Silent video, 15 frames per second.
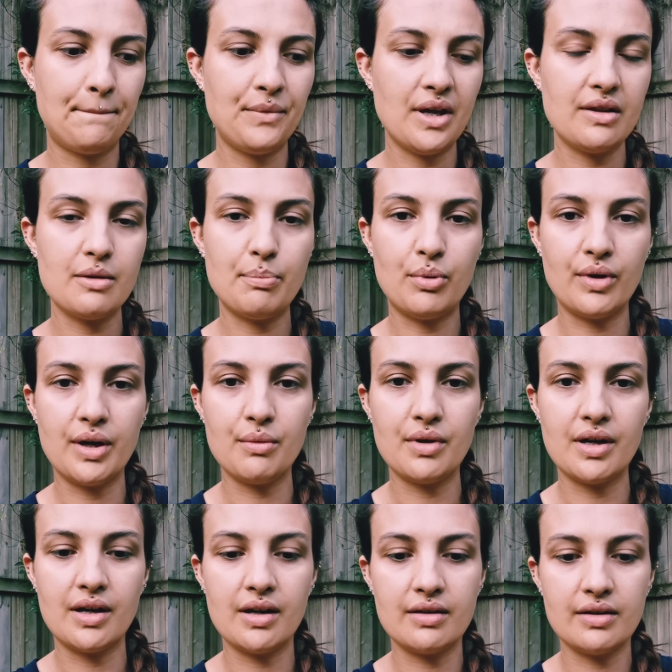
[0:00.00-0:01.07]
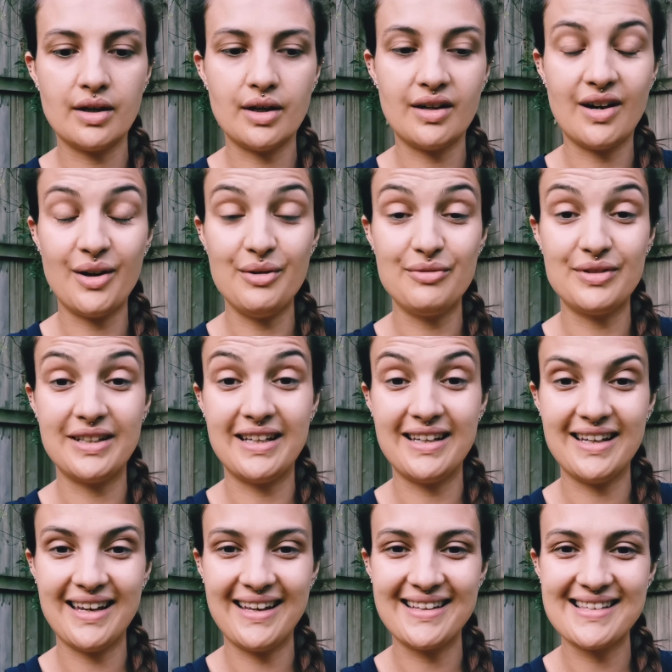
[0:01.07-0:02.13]
at the point where hopefully
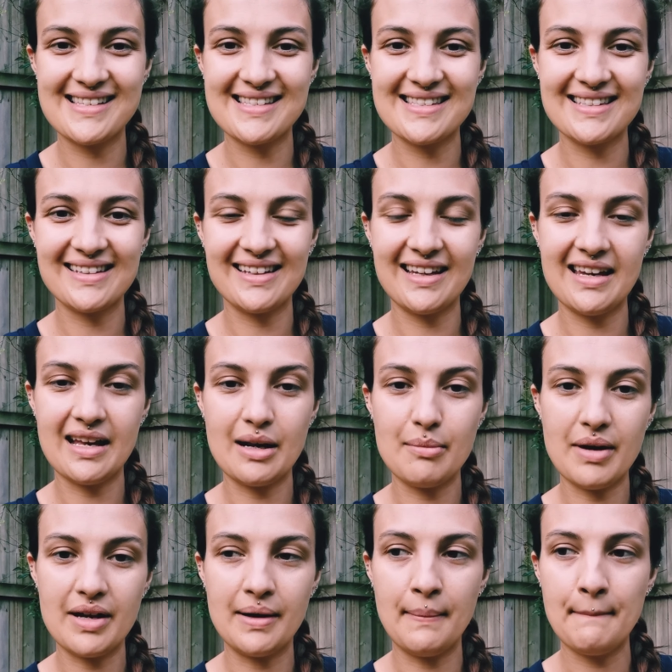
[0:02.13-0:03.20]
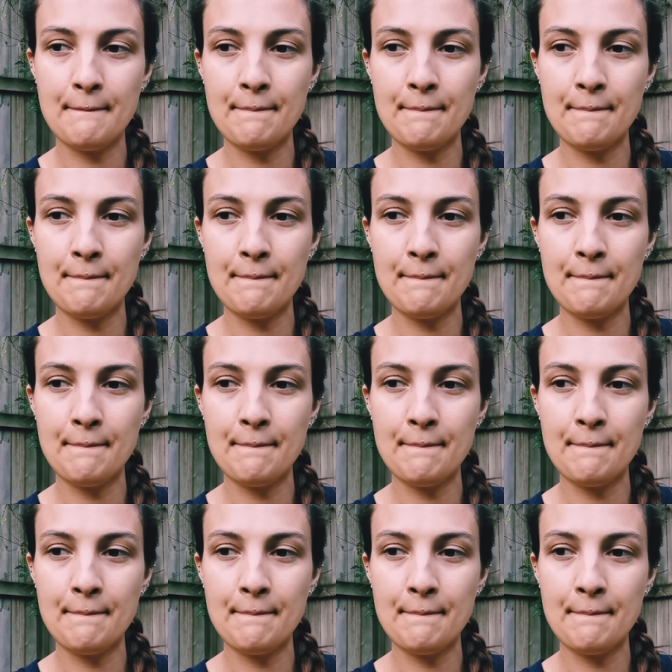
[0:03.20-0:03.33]
it's getting better.